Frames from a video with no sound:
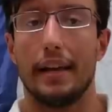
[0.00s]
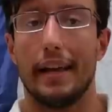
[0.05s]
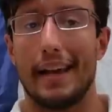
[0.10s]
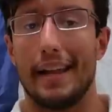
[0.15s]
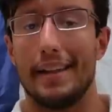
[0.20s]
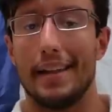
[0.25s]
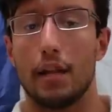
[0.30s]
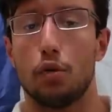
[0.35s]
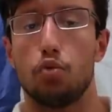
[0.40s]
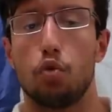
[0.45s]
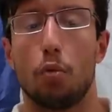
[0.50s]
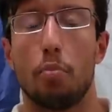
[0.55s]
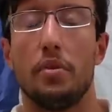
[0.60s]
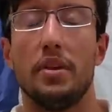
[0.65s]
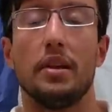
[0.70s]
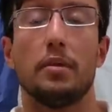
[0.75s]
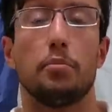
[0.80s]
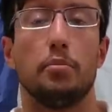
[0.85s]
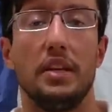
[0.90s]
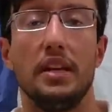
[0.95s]
and yet we're
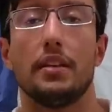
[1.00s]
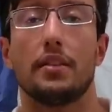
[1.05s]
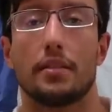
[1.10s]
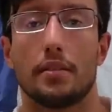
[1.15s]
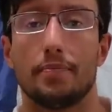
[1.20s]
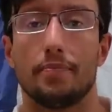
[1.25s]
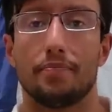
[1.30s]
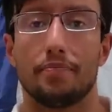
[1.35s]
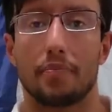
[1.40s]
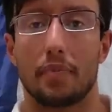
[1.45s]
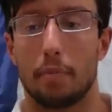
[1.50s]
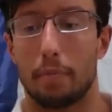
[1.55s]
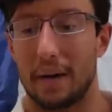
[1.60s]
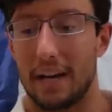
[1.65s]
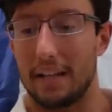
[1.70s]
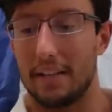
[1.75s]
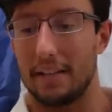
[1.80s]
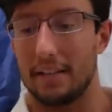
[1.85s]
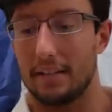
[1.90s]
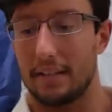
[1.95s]
being beat
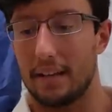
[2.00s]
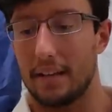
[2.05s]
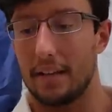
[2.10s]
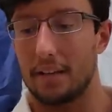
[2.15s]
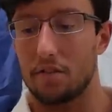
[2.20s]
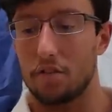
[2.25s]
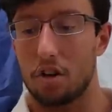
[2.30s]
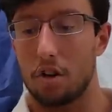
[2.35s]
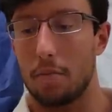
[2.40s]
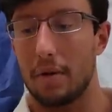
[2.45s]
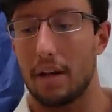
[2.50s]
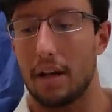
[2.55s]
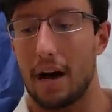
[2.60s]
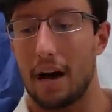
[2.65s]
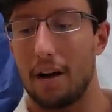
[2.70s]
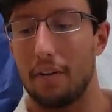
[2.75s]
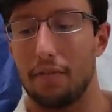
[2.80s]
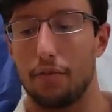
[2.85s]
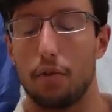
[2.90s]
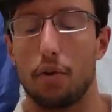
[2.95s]
by these kids coming
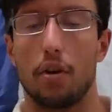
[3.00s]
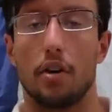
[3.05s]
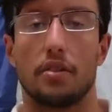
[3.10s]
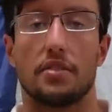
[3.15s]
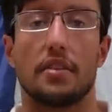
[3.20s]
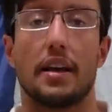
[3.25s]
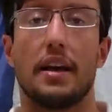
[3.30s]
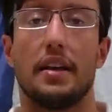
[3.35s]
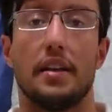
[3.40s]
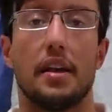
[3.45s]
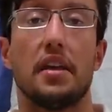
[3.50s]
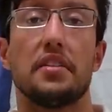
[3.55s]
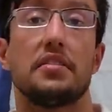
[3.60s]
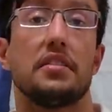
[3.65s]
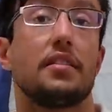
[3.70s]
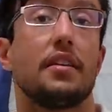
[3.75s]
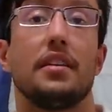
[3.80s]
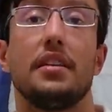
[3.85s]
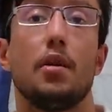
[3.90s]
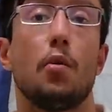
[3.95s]
after us, and is
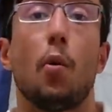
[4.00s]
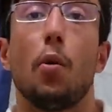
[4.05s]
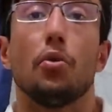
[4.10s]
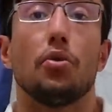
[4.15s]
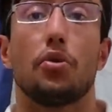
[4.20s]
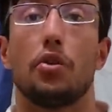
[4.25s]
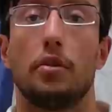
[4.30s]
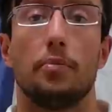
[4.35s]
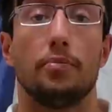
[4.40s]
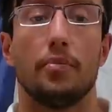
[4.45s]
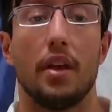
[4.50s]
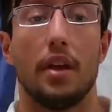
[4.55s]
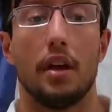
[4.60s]
it any wonder?